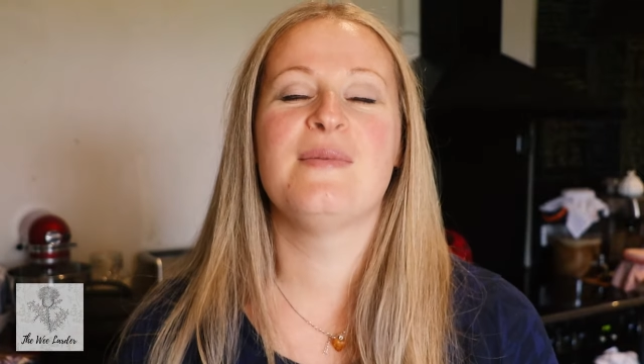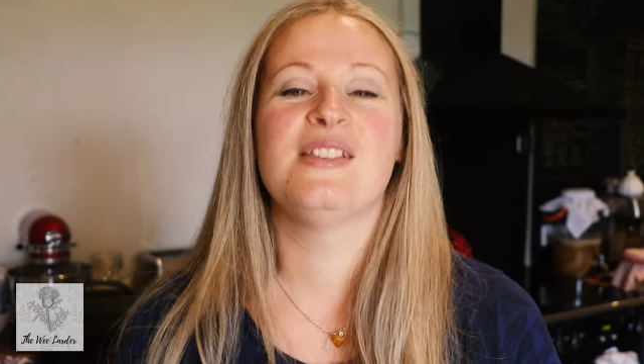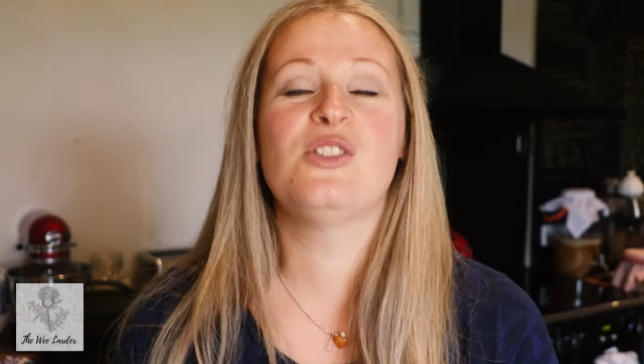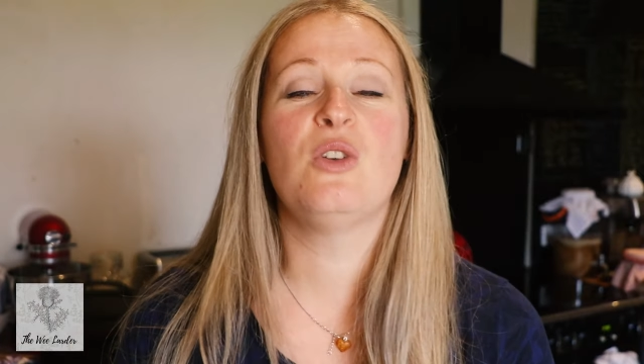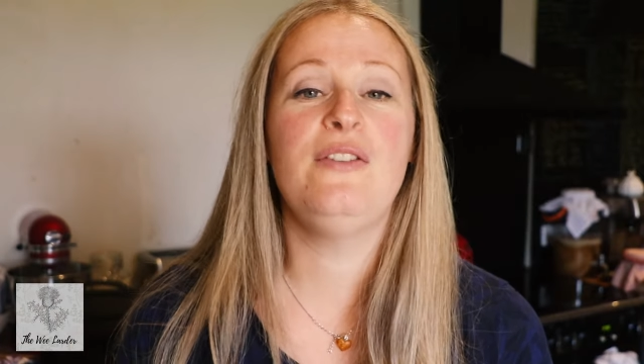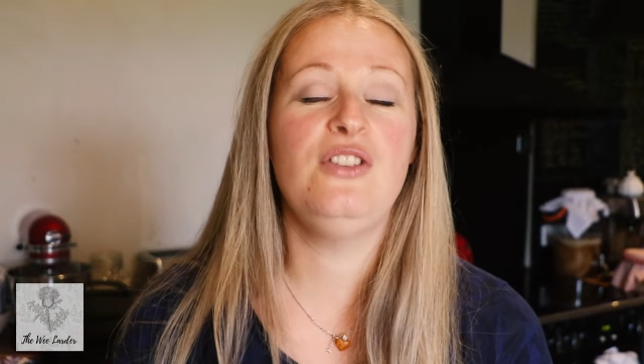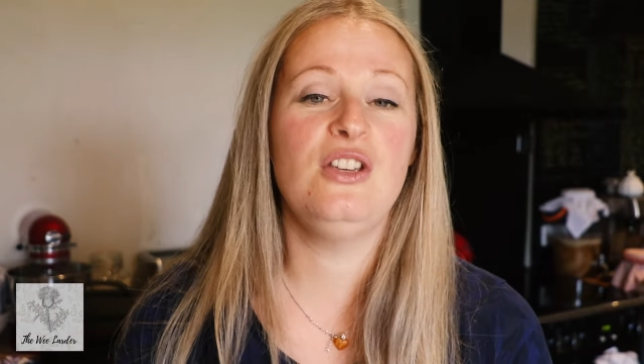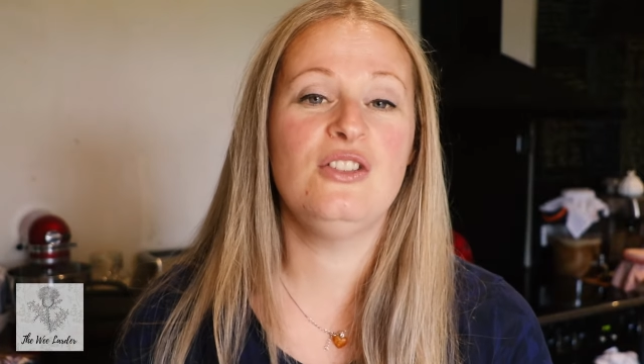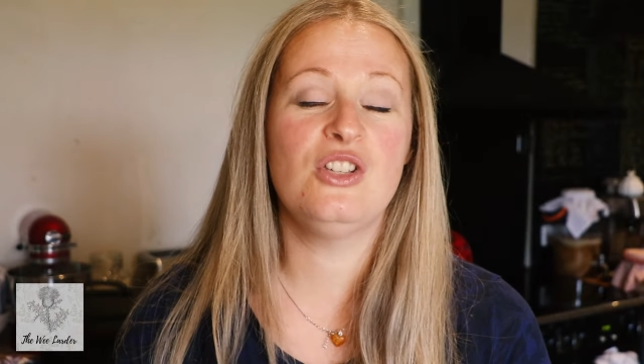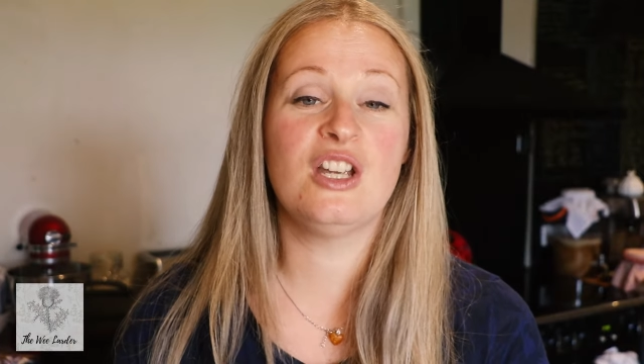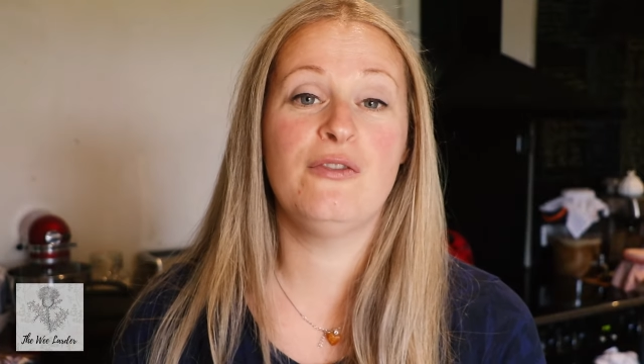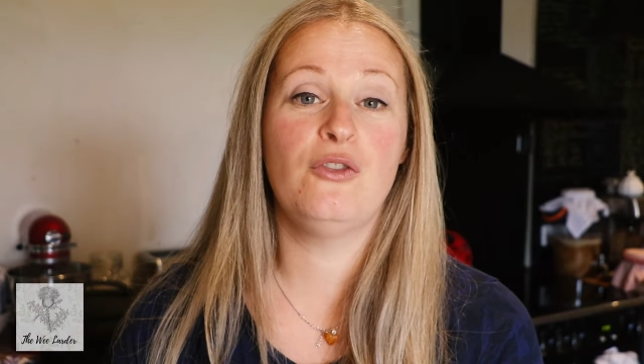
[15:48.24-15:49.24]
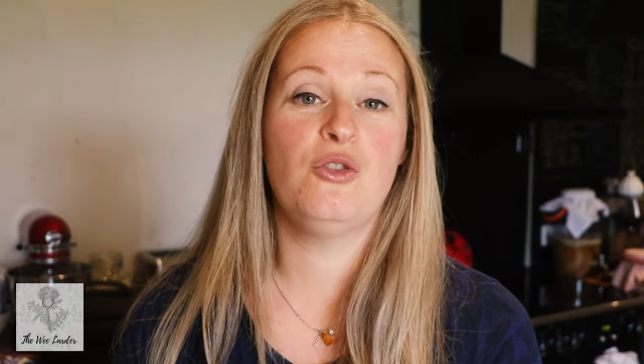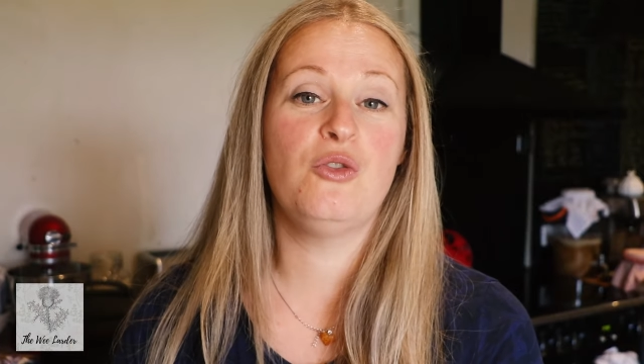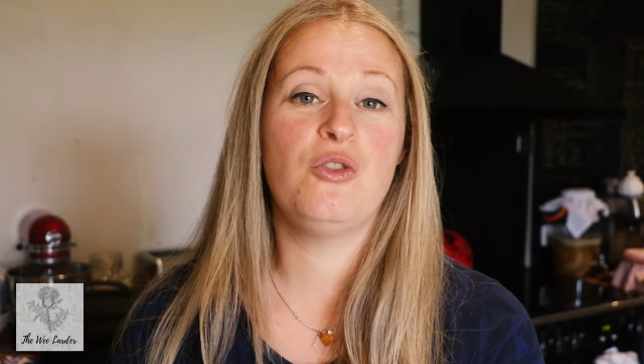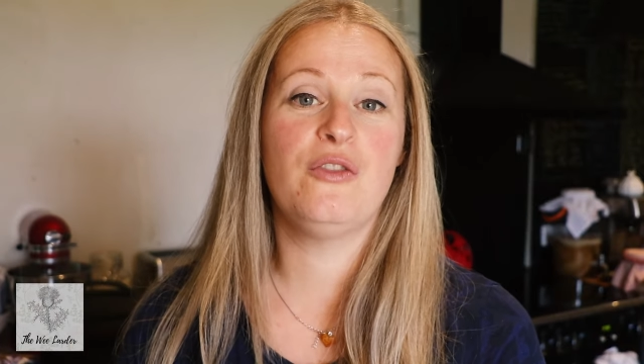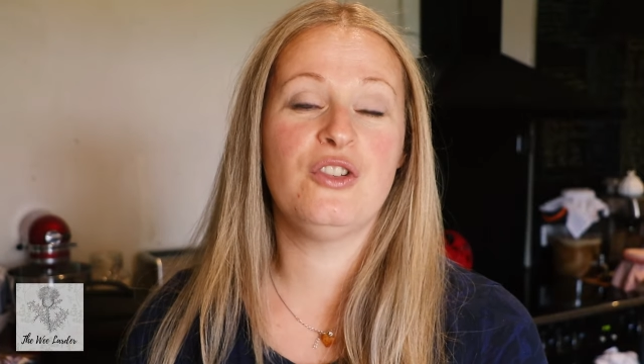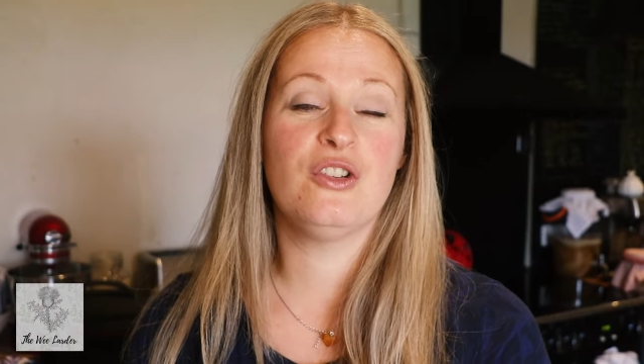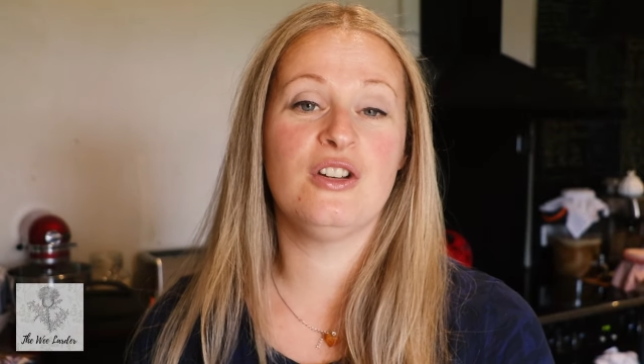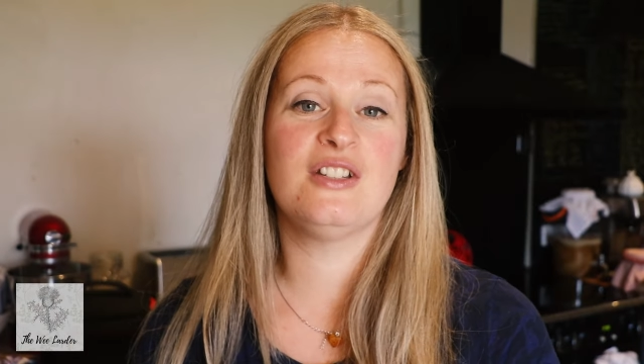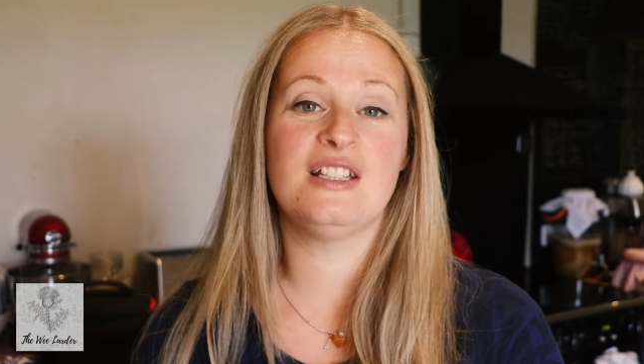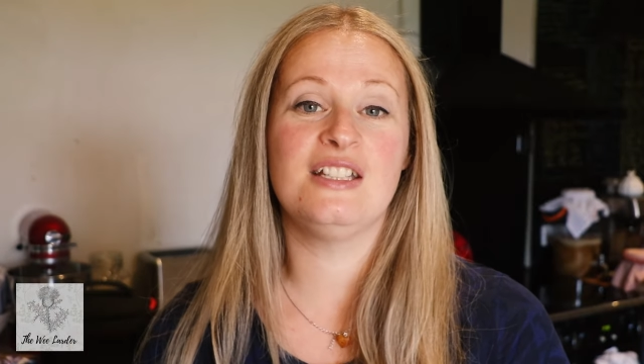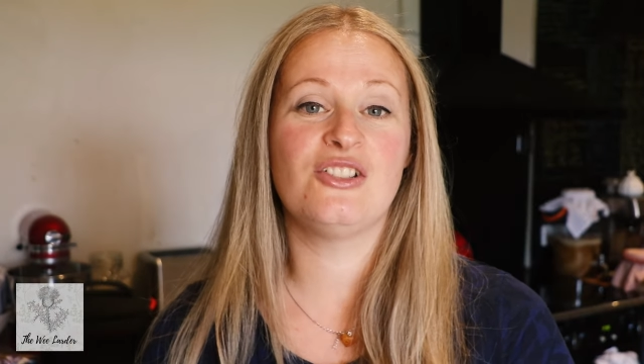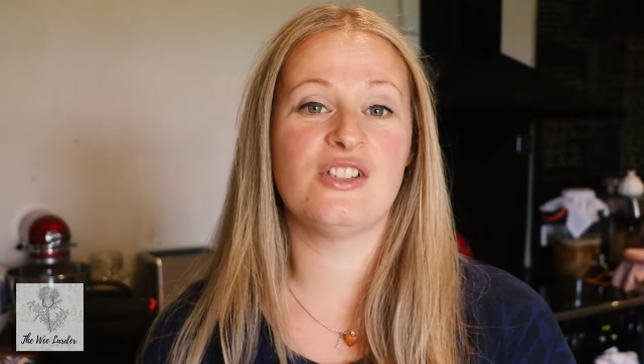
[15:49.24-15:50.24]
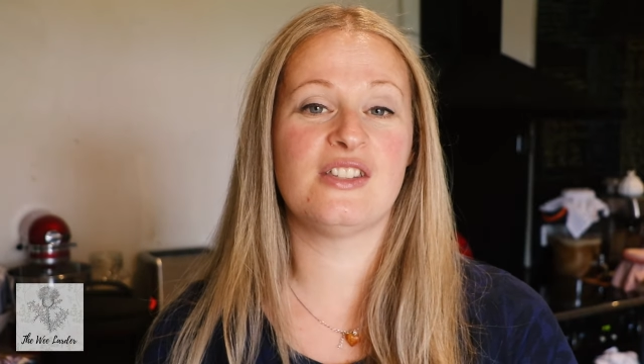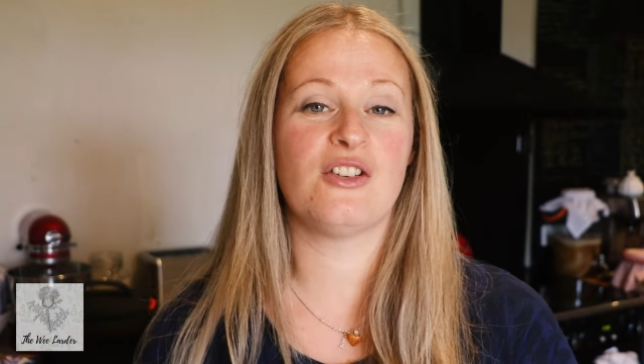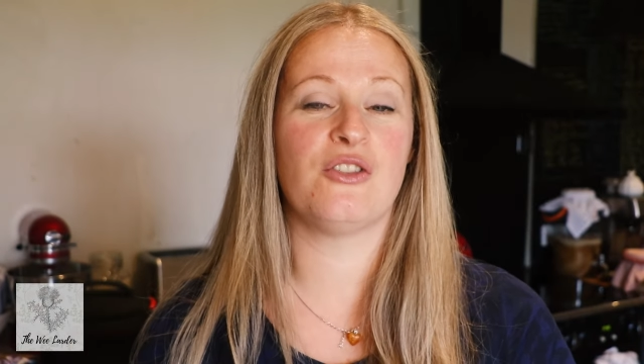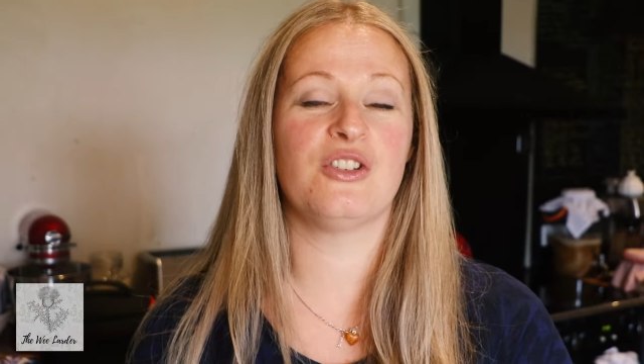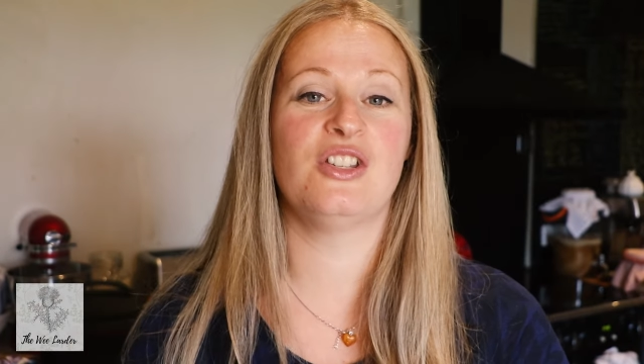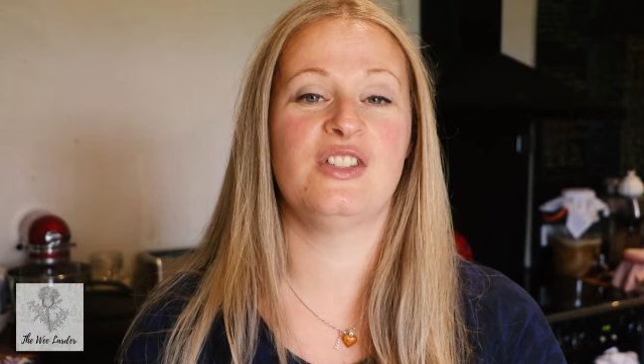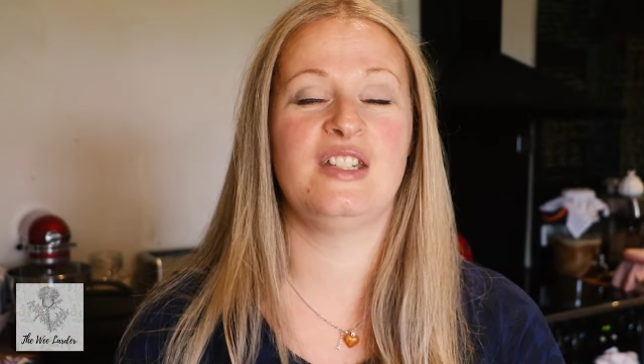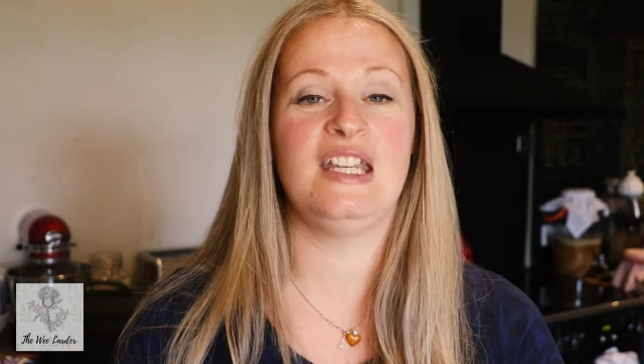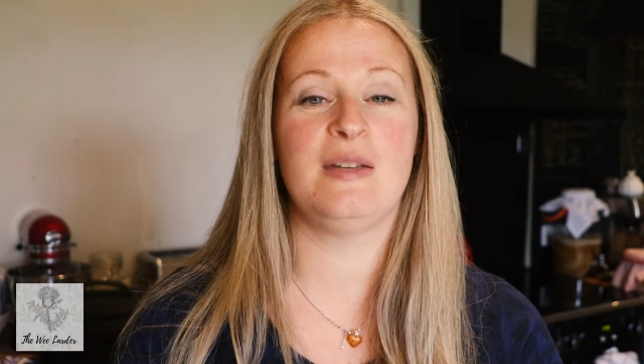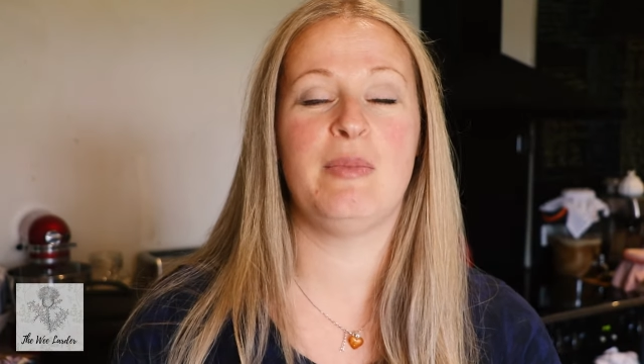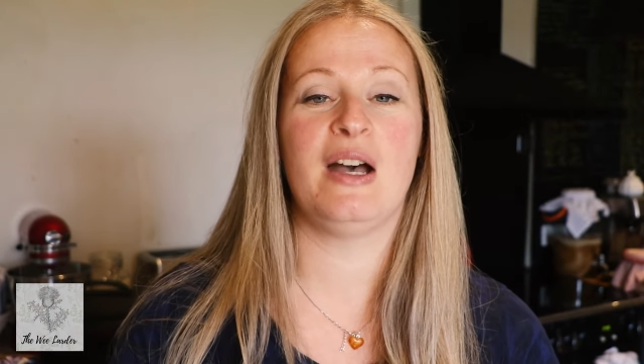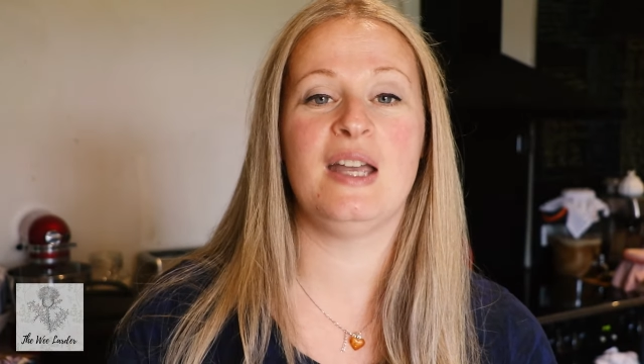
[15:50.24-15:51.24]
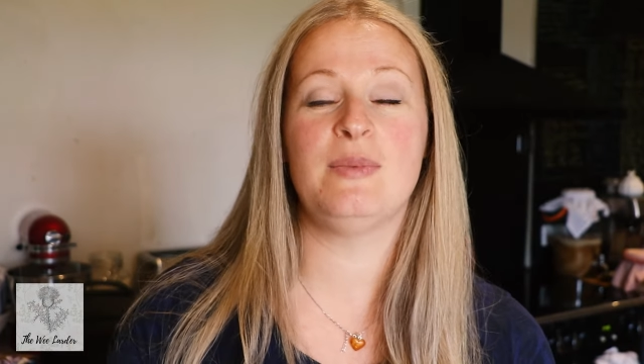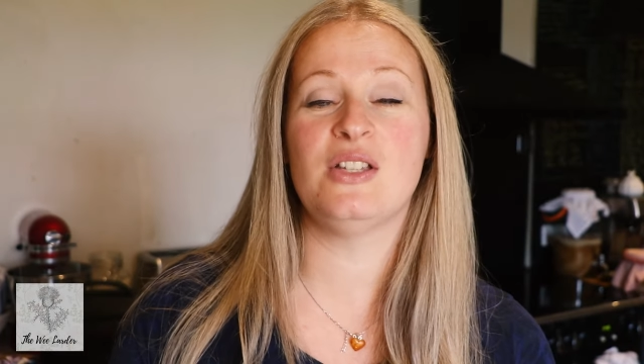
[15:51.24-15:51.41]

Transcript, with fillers: So if you took a photo of your delicious Scottish steak pie,